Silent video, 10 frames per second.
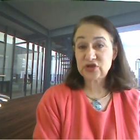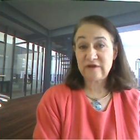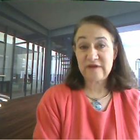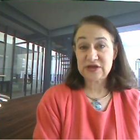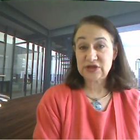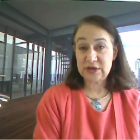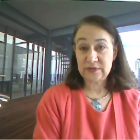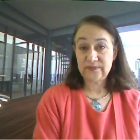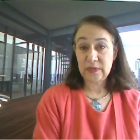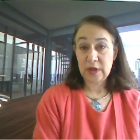and
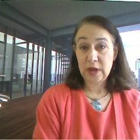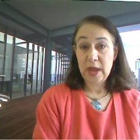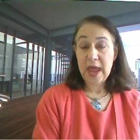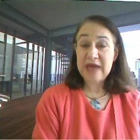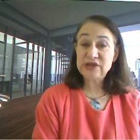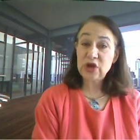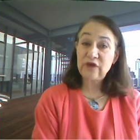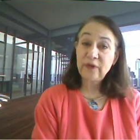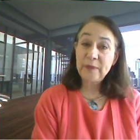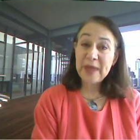starvation. Can, and
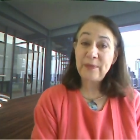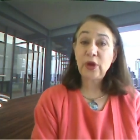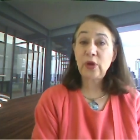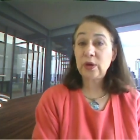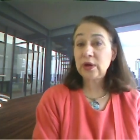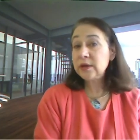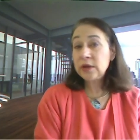so for people who are,